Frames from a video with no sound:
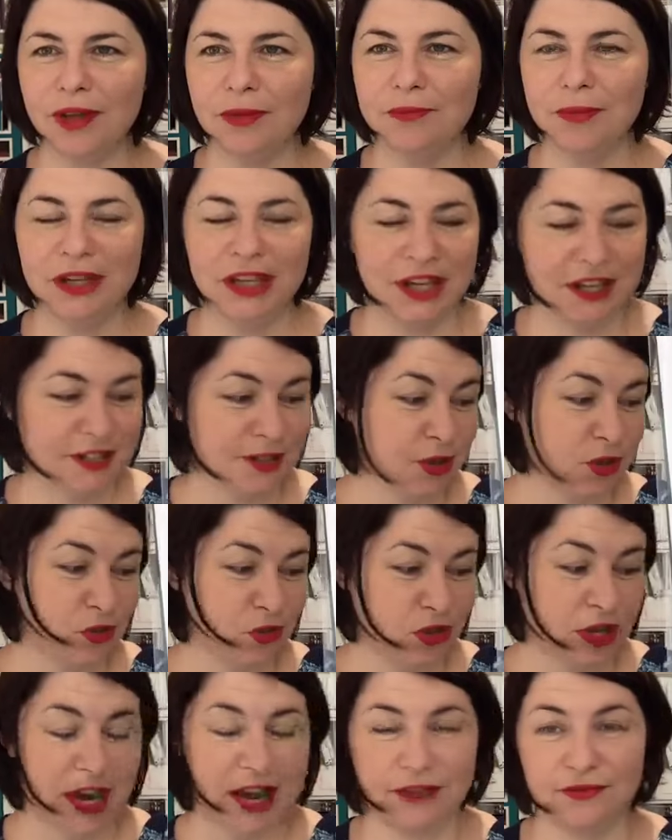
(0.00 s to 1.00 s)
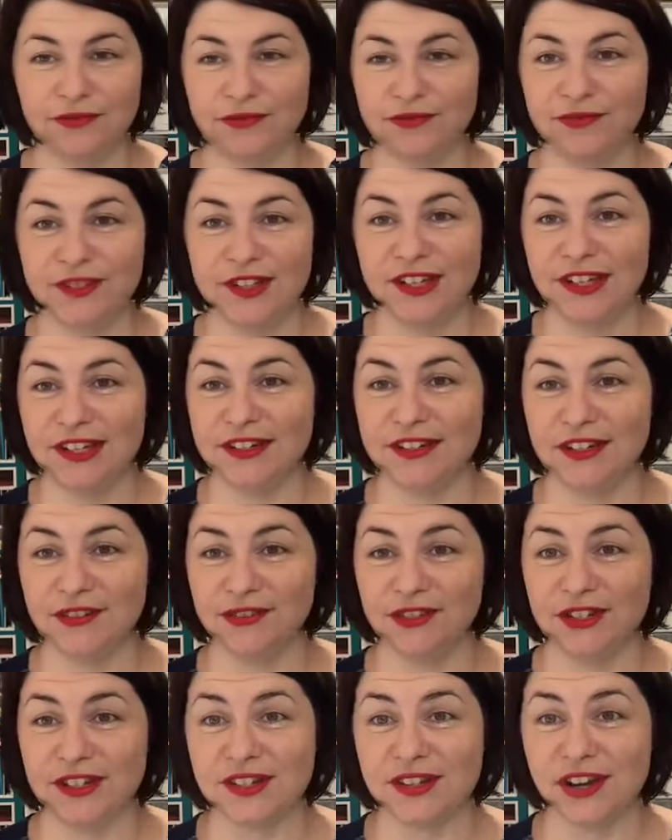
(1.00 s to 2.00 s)
But yeah, it's cool to have six
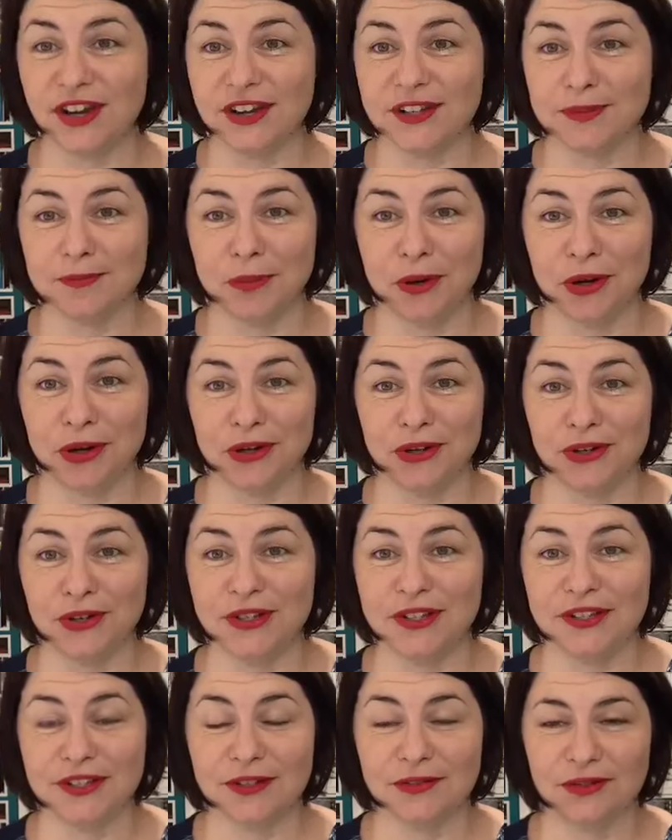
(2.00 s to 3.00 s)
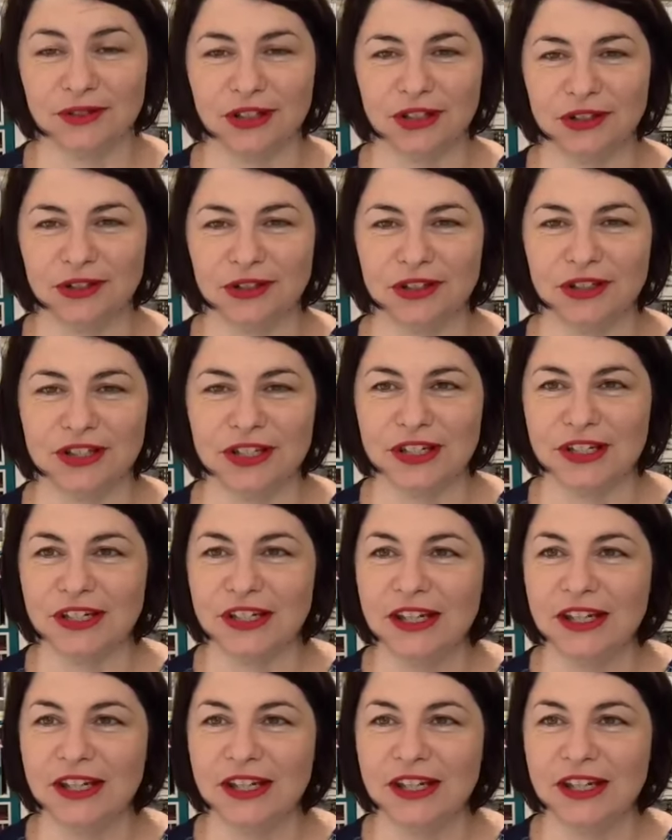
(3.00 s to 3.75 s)
different size bows. It's really good.